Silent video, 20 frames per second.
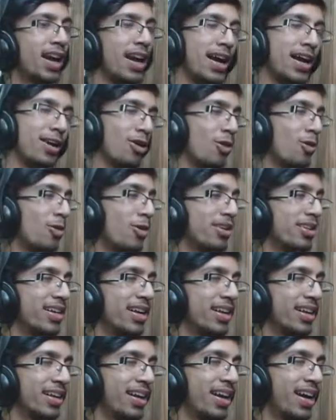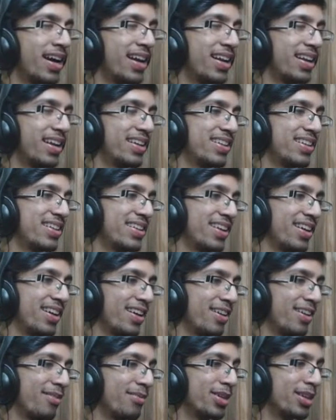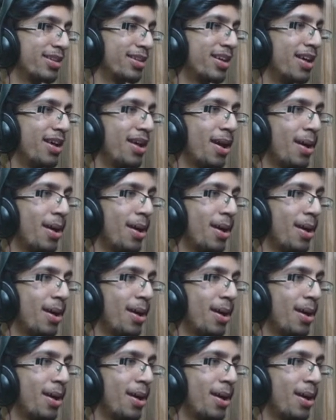died over there, god damn it.